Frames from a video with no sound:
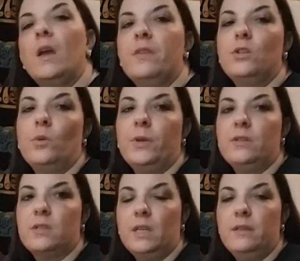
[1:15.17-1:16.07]
And then you'll put
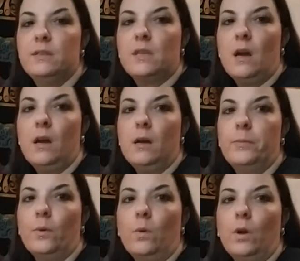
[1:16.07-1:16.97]
a slit in the
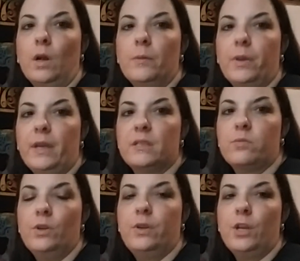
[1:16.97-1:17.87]
top or a place
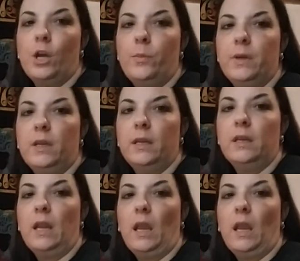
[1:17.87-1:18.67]
where you can open it,